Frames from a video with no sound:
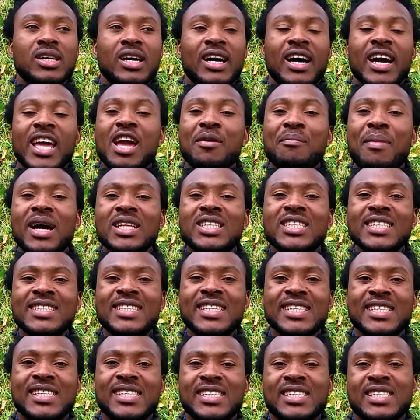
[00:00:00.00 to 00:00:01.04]
Imagine
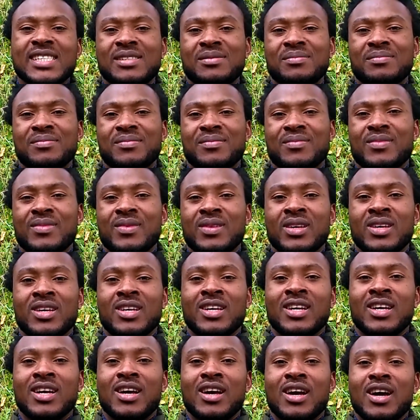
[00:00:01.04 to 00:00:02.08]
this.
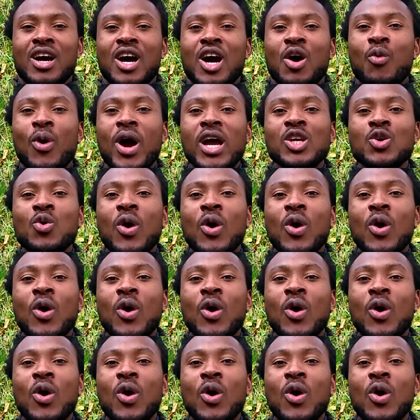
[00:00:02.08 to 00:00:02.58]
When you